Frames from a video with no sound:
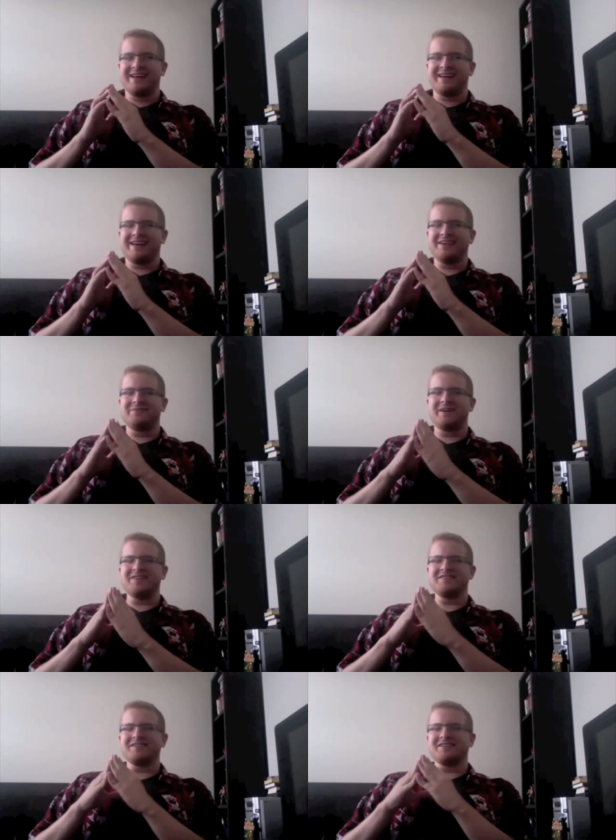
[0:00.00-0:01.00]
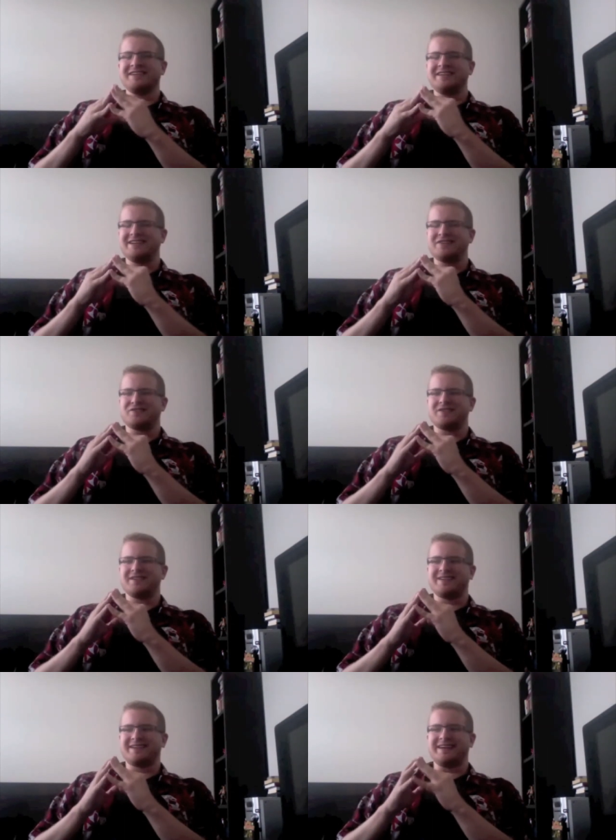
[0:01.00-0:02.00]
He basically
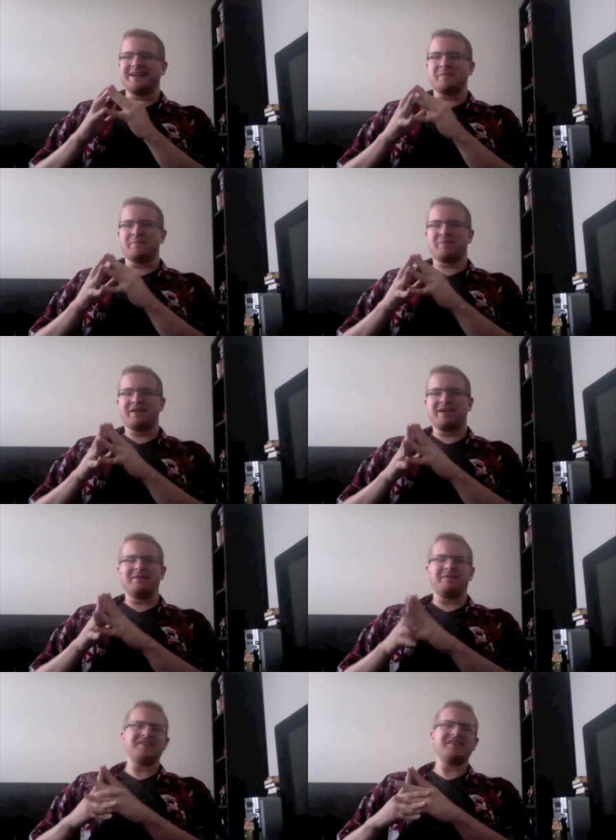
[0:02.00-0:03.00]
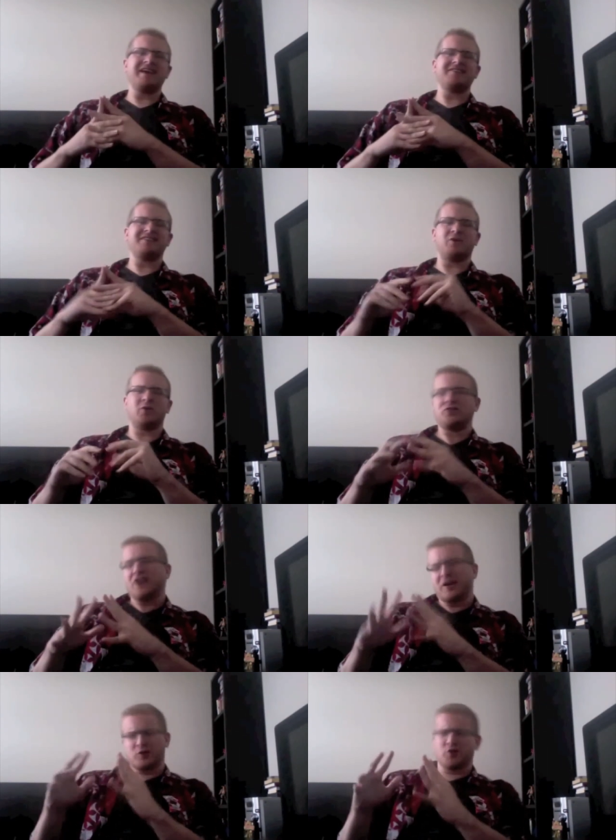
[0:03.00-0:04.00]
has that whole
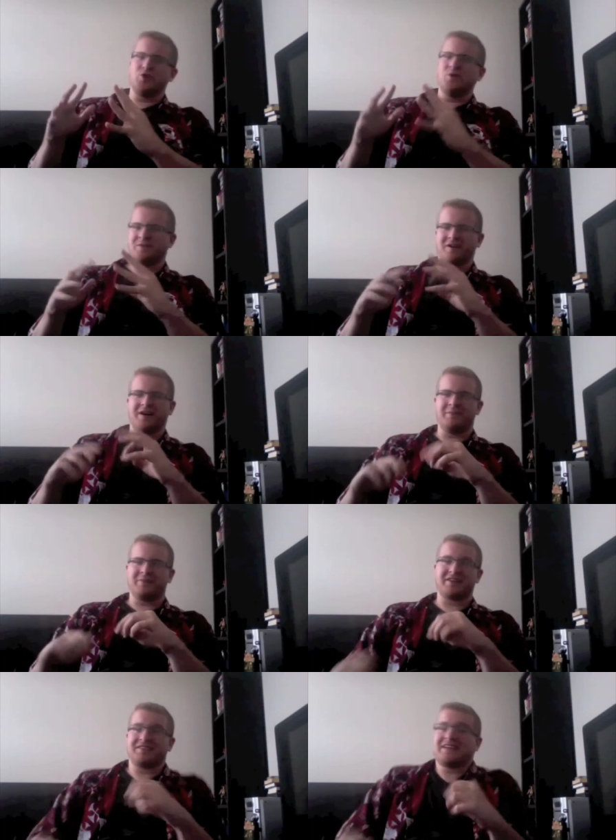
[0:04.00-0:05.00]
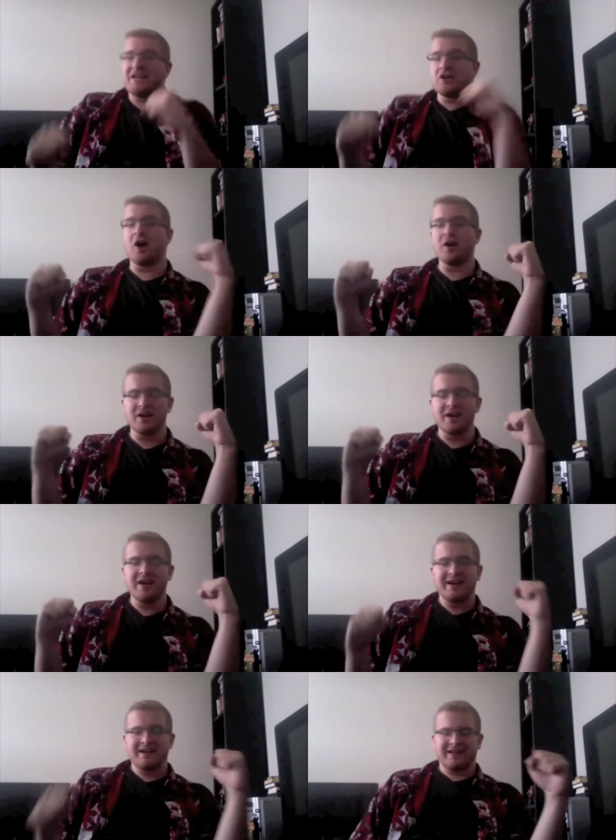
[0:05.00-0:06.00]
Doctor Doom complex. He
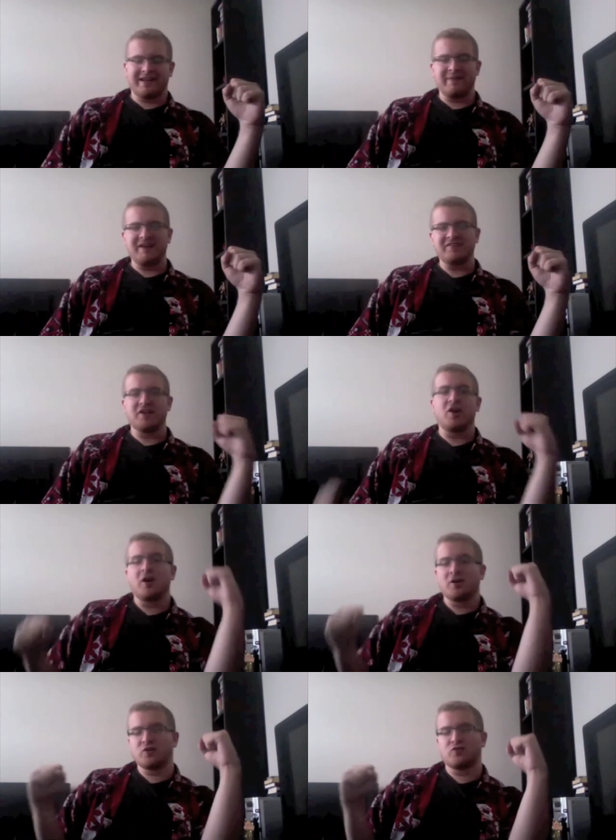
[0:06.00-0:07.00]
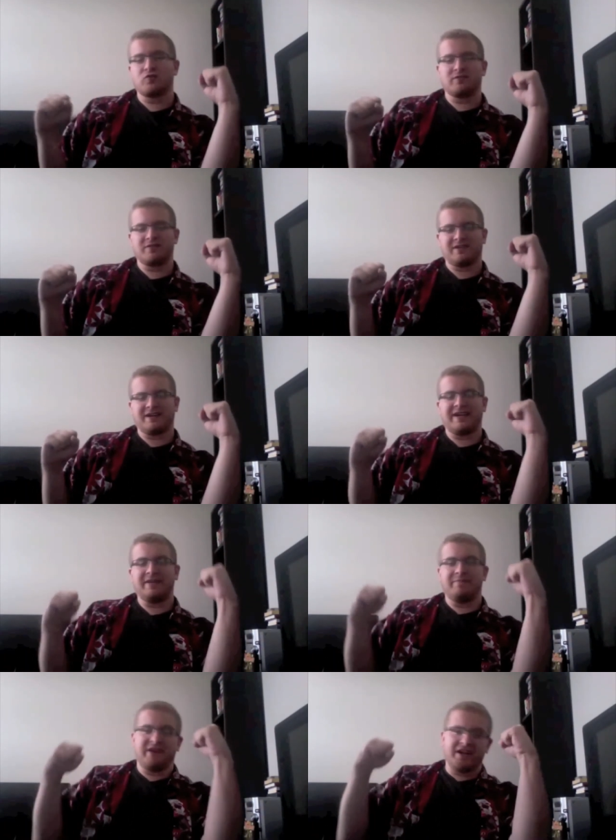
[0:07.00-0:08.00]
basically conquers
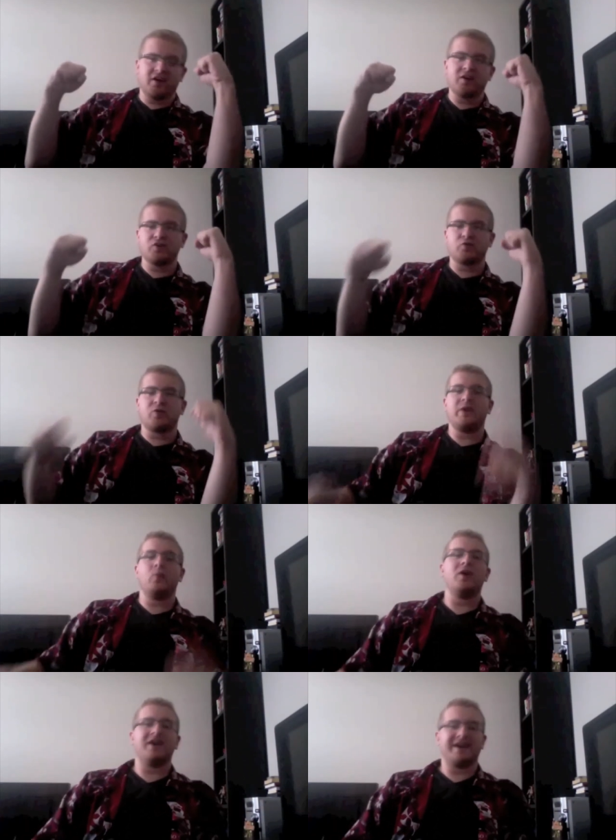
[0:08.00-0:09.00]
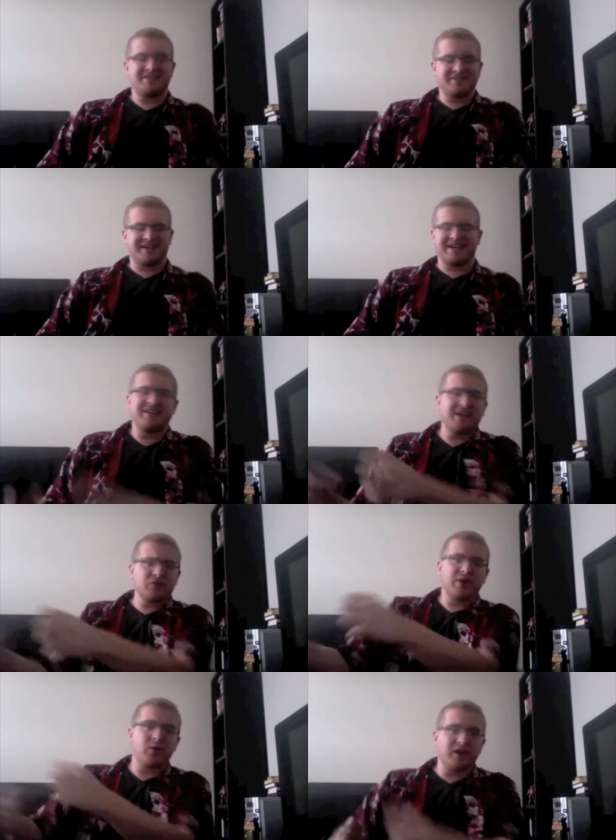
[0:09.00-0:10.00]
he conquers what he wants. He
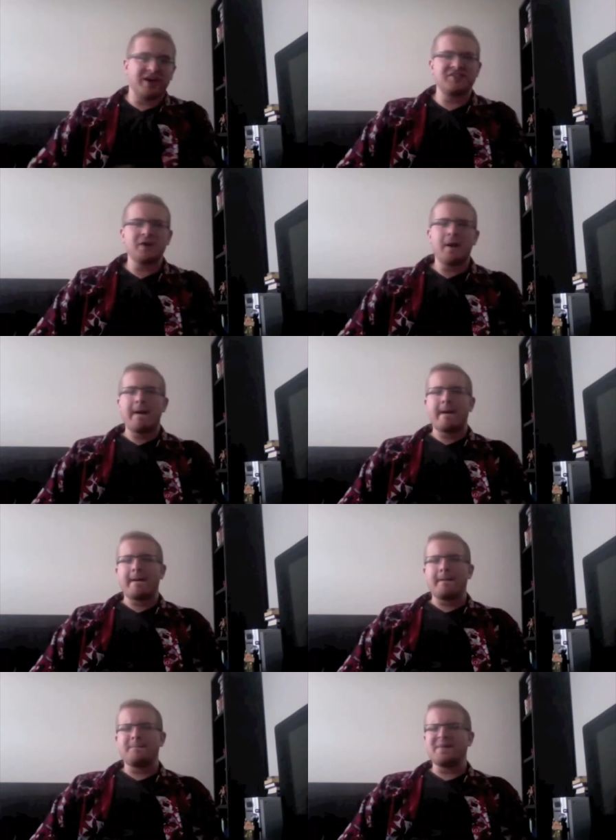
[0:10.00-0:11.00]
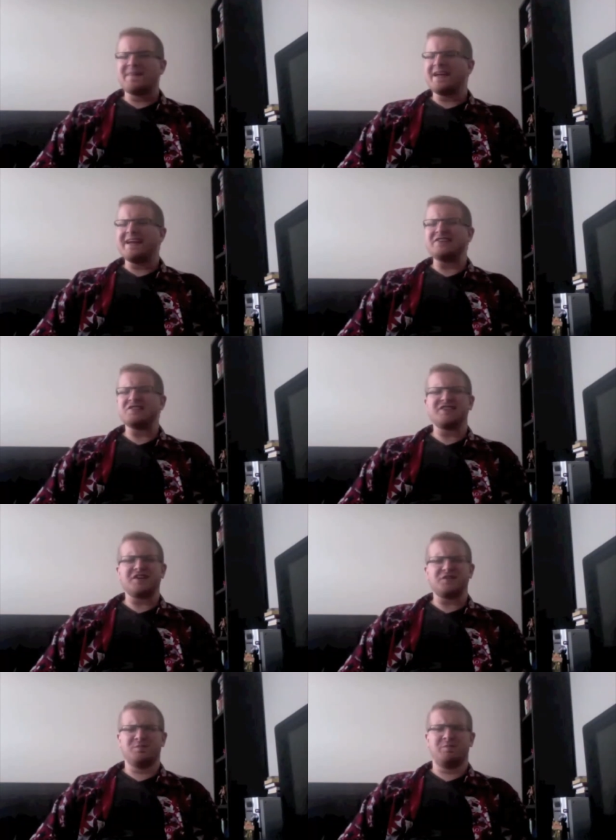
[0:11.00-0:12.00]
takes what he wants, but then he just
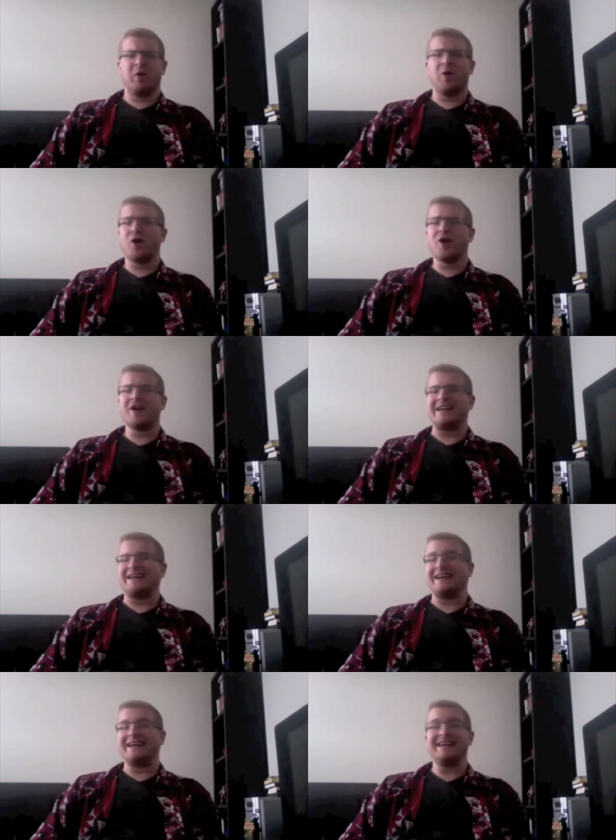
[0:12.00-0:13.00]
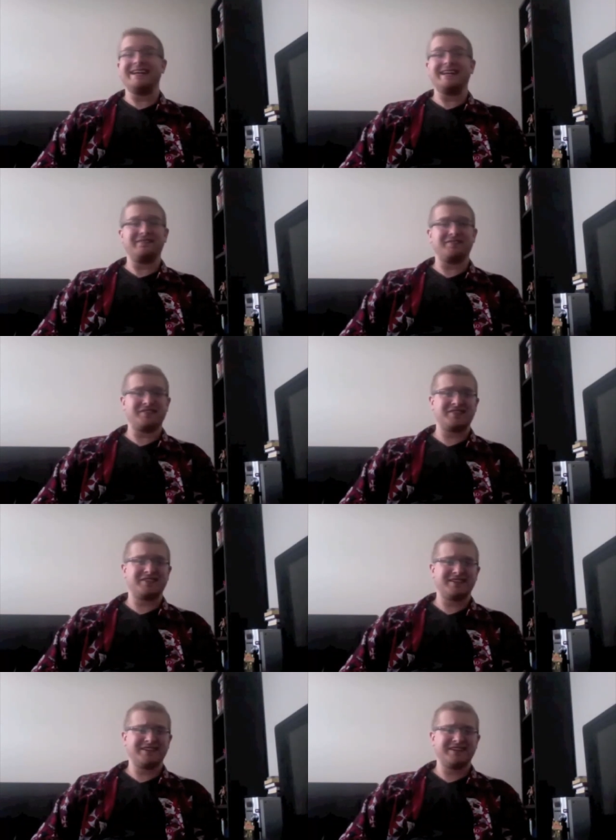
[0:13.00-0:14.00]
gets bored and leaves.
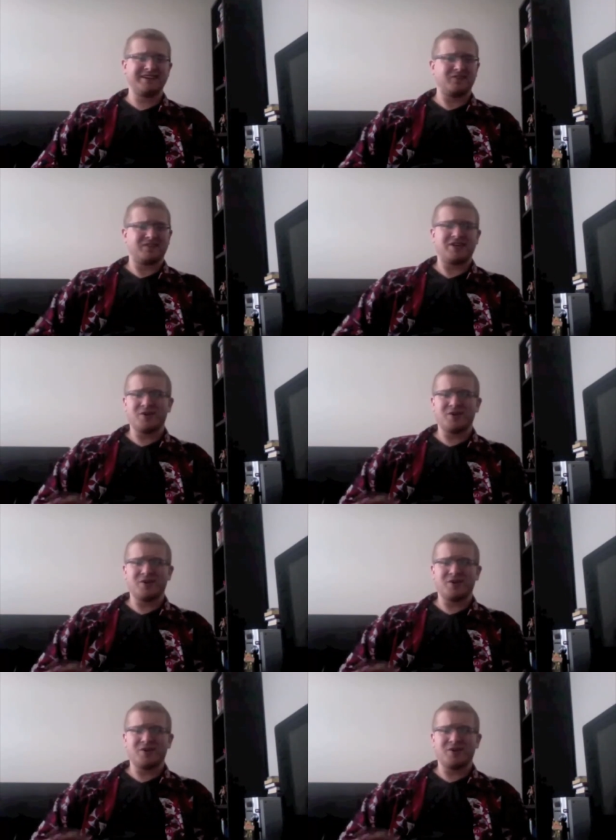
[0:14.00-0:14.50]
Which I know